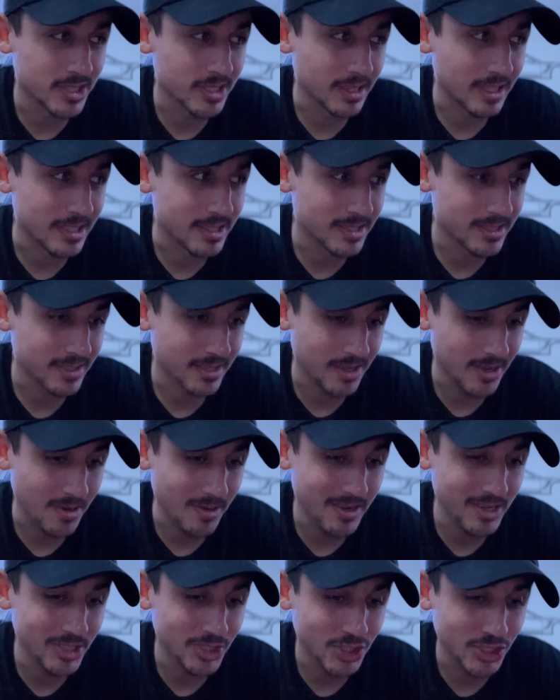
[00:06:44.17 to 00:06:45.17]
Let's go
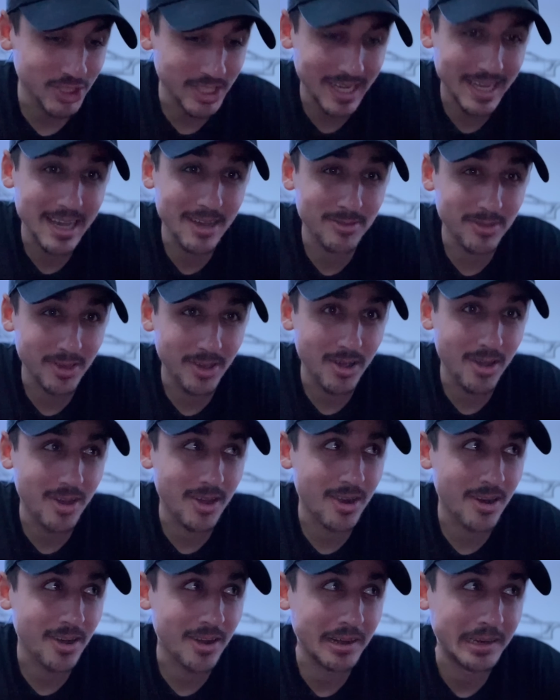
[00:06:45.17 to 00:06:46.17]
ahead and check out the
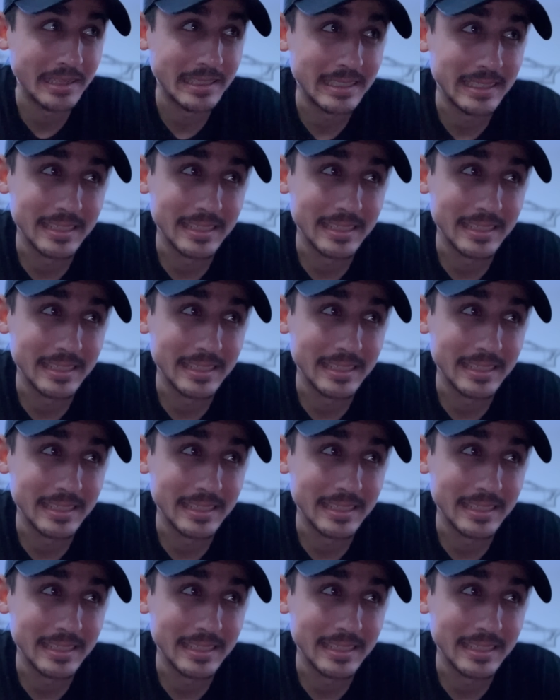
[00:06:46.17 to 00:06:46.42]
car.